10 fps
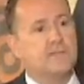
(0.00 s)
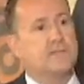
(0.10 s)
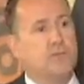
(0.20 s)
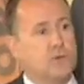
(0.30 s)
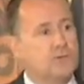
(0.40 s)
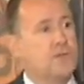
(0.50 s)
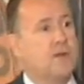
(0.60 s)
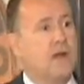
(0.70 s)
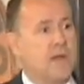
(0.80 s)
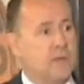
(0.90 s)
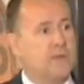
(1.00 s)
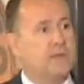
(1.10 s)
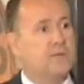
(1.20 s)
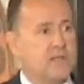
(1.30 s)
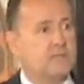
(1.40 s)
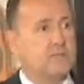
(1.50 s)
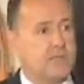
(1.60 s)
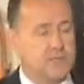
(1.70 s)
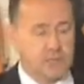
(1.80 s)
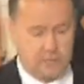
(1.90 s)
as its first Highway
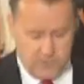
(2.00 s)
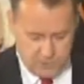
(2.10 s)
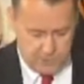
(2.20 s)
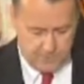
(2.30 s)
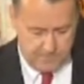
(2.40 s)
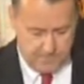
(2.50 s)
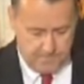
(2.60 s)
Transportation Commissioner.